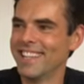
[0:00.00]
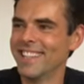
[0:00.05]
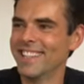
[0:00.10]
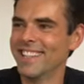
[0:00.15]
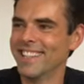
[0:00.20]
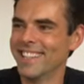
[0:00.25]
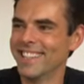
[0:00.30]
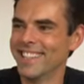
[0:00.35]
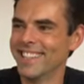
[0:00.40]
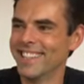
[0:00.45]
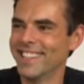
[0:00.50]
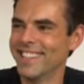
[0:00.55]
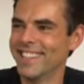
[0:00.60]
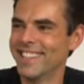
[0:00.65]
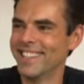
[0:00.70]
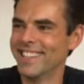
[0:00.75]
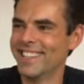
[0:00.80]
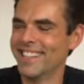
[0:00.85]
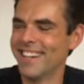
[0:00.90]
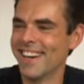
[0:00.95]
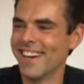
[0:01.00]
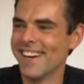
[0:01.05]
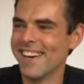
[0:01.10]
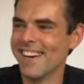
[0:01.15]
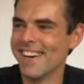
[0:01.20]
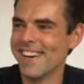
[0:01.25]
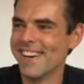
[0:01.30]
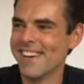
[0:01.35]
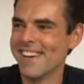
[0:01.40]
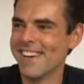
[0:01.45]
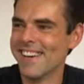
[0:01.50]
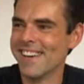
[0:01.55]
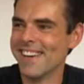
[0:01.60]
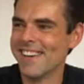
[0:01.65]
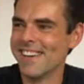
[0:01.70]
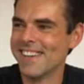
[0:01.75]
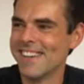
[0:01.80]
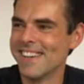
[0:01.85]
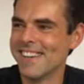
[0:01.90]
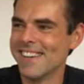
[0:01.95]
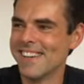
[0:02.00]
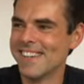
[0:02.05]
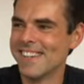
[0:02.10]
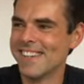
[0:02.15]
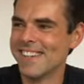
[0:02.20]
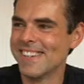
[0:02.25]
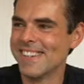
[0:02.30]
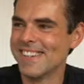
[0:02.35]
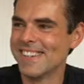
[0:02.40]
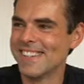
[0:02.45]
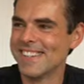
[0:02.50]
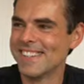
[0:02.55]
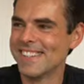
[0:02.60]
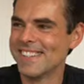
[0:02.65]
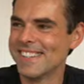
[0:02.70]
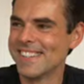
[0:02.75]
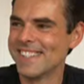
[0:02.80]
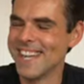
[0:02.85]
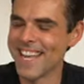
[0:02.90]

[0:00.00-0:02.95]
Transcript: This person isn't speaking.